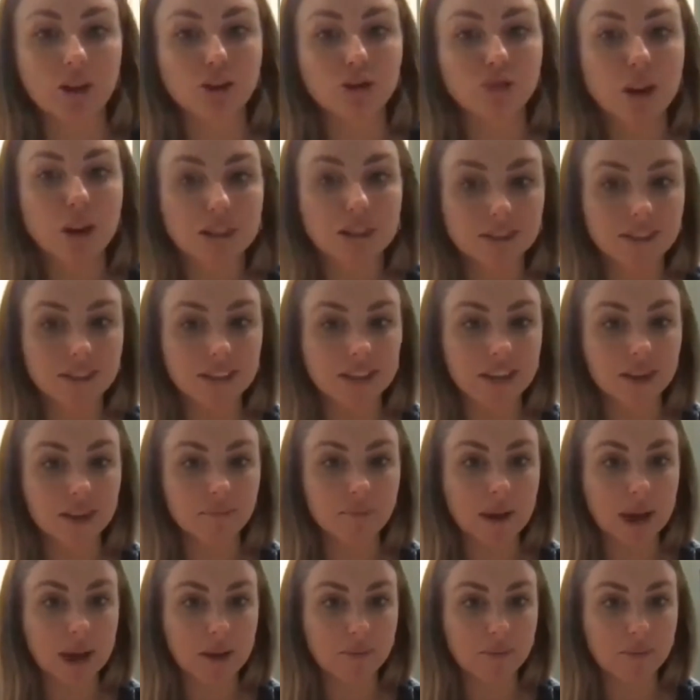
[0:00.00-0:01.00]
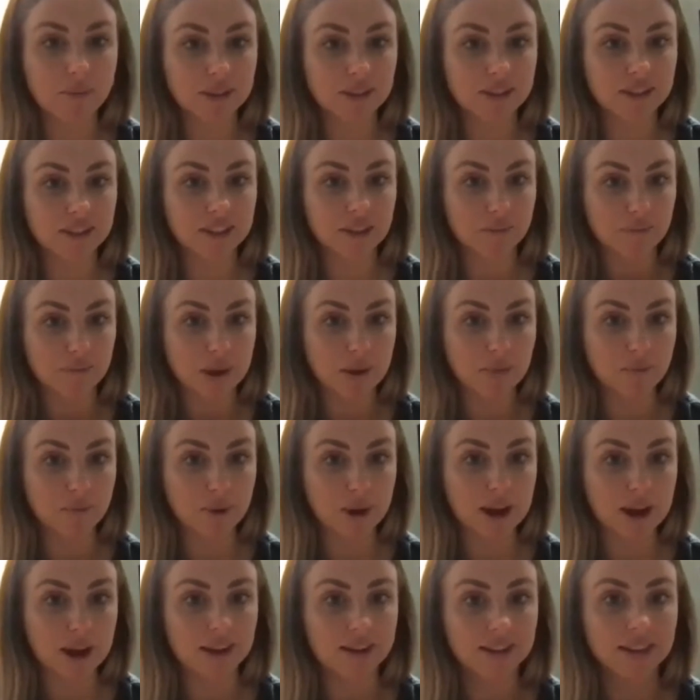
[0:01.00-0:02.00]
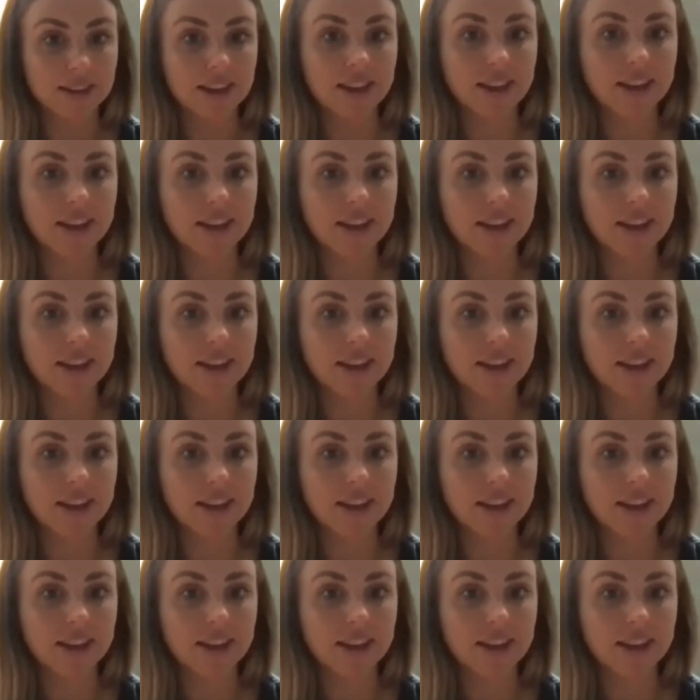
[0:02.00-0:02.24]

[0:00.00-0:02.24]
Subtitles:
trusting in my business and my brand